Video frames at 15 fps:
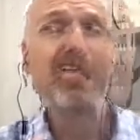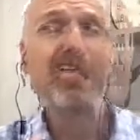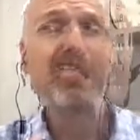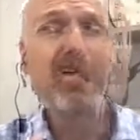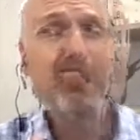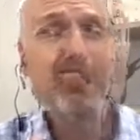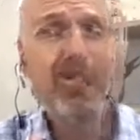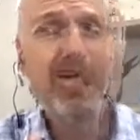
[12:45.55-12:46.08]

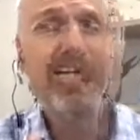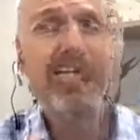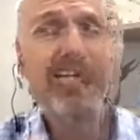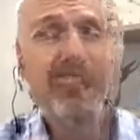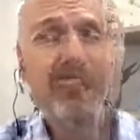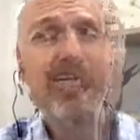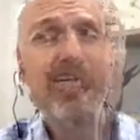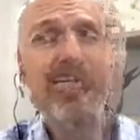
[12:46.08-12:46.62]
So
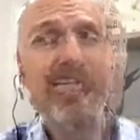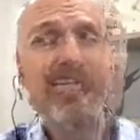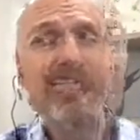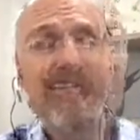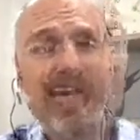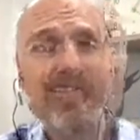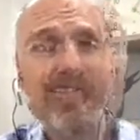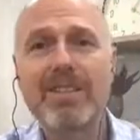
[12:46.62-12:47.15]
really, really
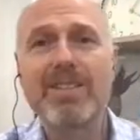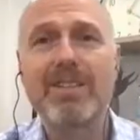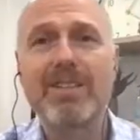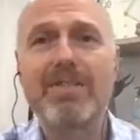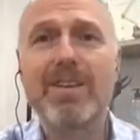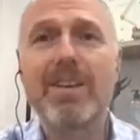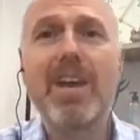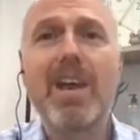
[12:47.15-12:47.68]

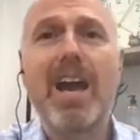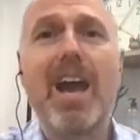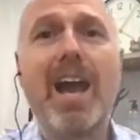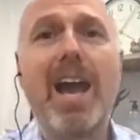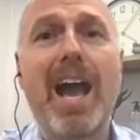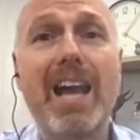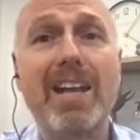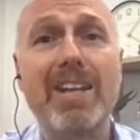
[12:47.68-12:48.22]
intensive
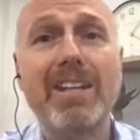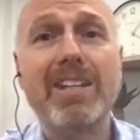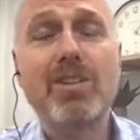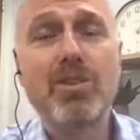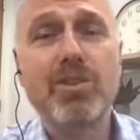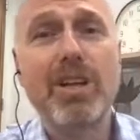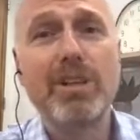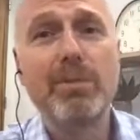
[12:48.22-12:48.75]
and
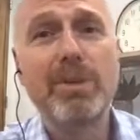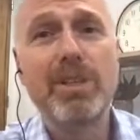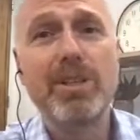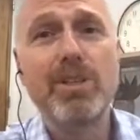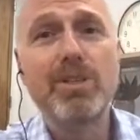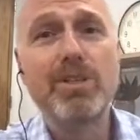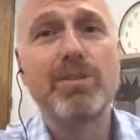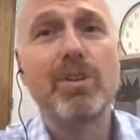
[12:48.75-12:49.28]
incredibly
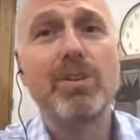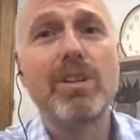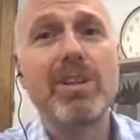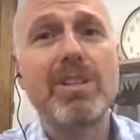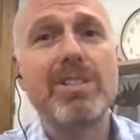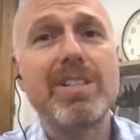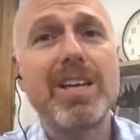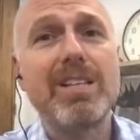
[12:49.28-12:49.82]
useful
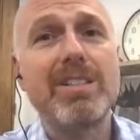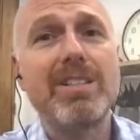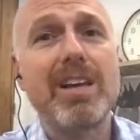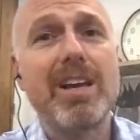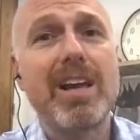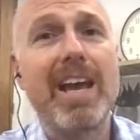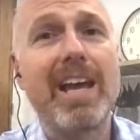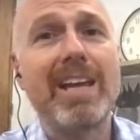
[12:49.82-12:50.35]
data
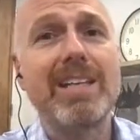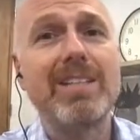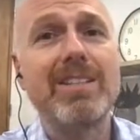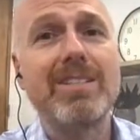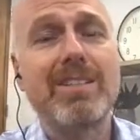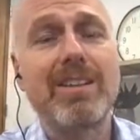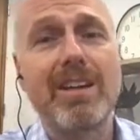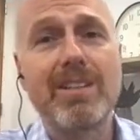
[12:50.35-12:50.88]
and
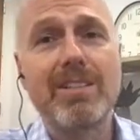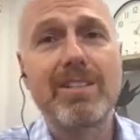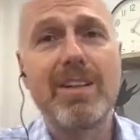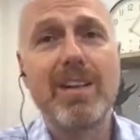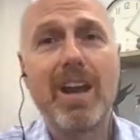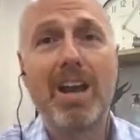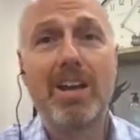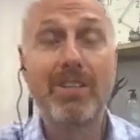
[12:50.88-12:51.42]
insight
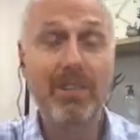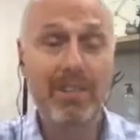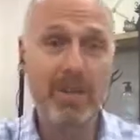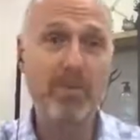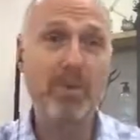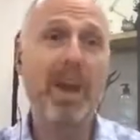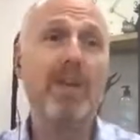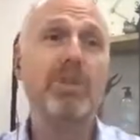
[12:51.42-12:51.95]
that they
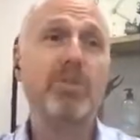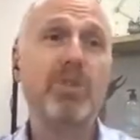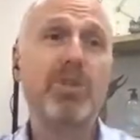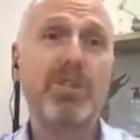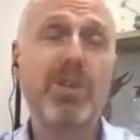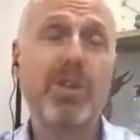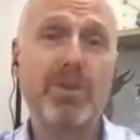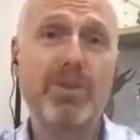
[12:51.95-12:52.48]
were able to
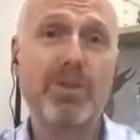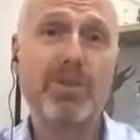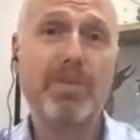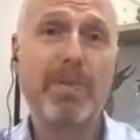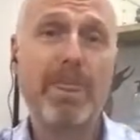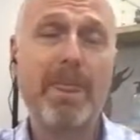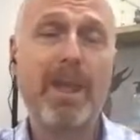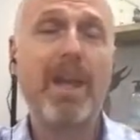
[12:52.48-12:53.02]
use,
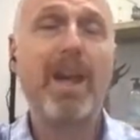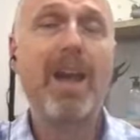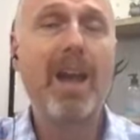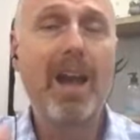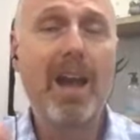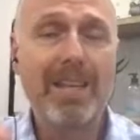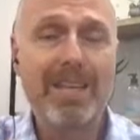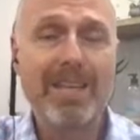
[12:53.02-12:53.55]

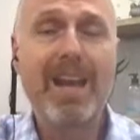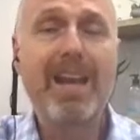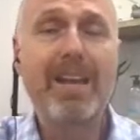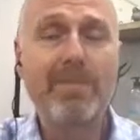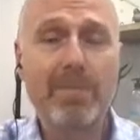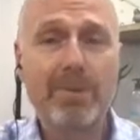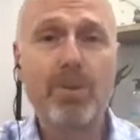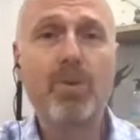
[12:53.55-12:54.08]
again,
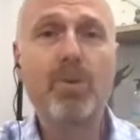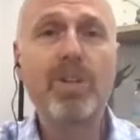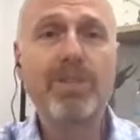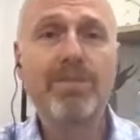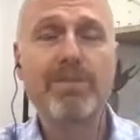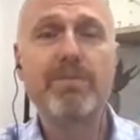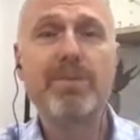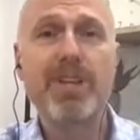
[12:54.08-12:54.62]
purely
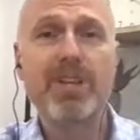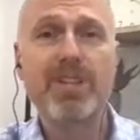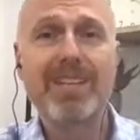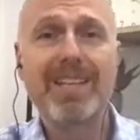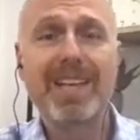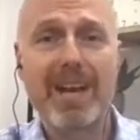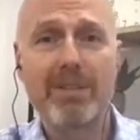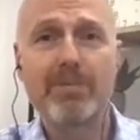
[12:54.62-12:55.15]
from just
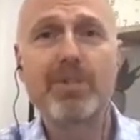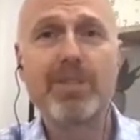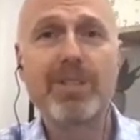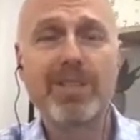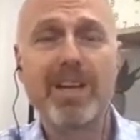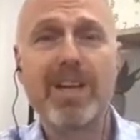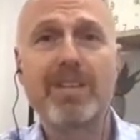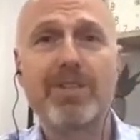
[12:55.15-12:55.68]
capturing
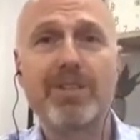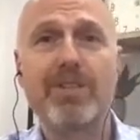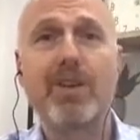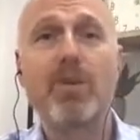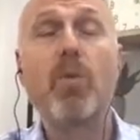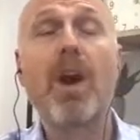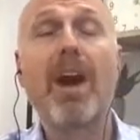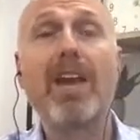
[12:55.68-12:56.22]
data in a
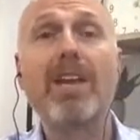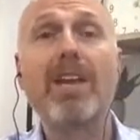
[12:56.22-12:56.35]
way